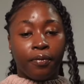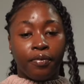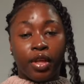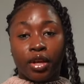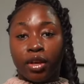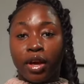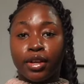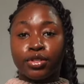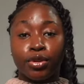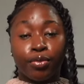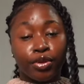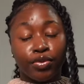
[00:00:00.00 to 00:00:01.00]
Thank you guys
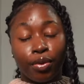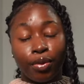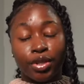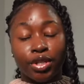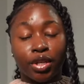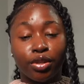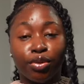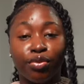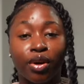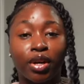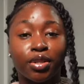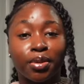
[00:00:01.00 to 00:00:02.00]
so much for watching. Don't
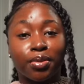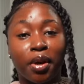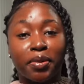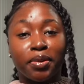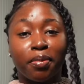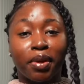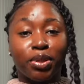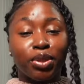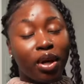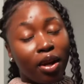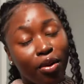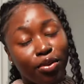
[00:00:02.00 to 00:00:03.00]
forget to subscribe to my
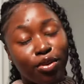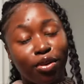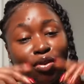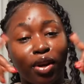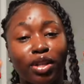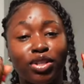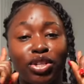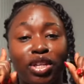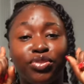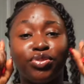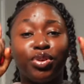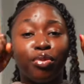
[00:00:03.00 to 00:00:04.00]
channel. Do not forget to share
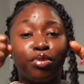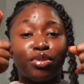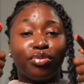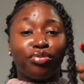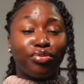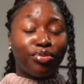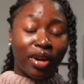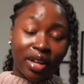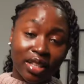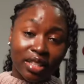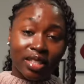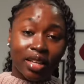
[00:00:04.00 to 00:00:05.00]
this video with your
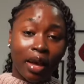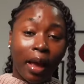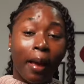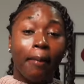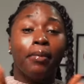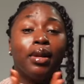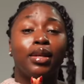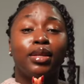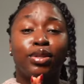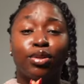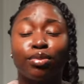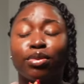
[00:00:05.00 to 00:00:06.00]
friends.
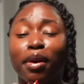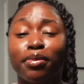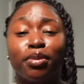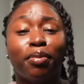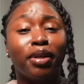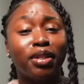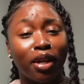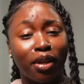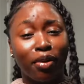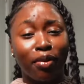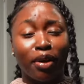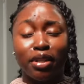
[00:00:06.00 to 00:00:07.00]
Please subscribe to my
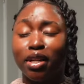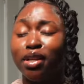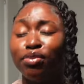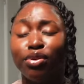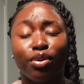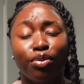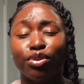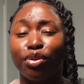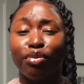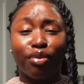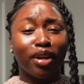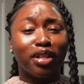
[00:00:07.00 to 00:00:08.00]
channel and share the video with your
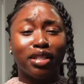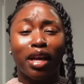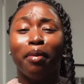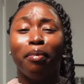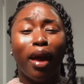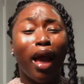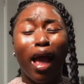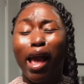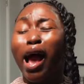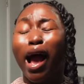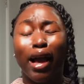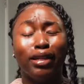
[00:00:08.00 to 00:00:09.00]
friends.
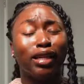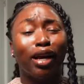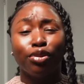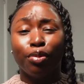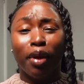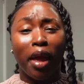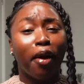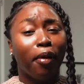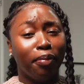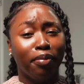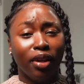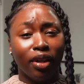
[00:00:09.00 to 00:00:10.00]
I shall know me,
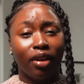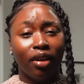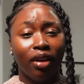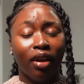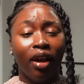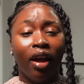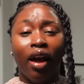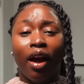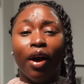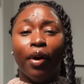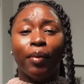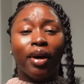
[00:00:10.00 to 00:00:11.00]
help me.
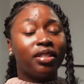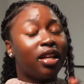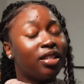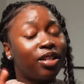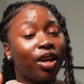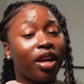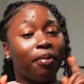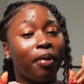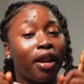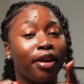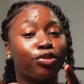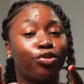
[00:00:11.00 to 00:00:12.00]
Until I see you again in my
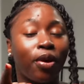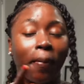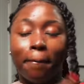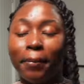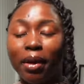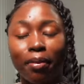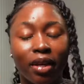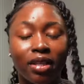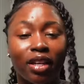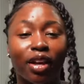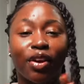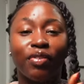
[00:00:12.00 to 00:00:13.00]
next one, babies.
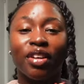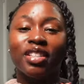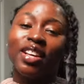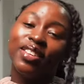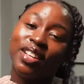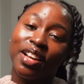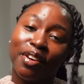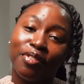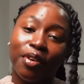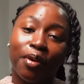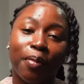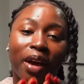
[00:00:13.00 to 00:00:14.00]
Take care of yourselves and have
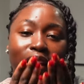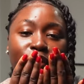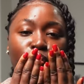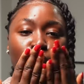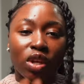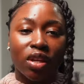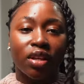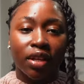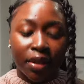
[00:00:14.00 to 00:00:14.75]
fun. Bye.